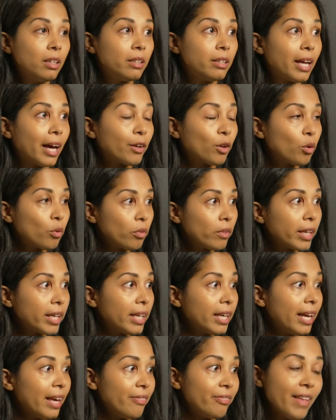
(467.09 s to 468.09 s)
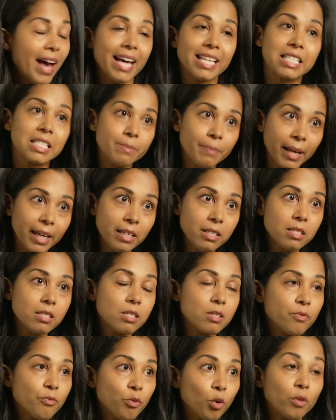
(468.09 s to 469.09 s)
not only in that
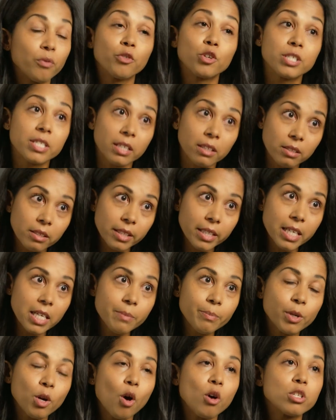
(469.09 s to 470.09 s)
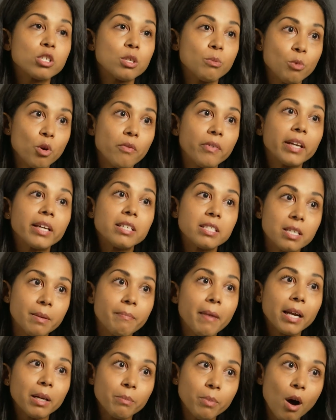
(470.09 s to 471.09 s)
space for fertility, but also moving into
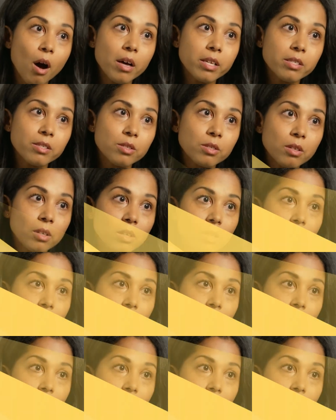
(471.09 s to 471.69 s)
menopause.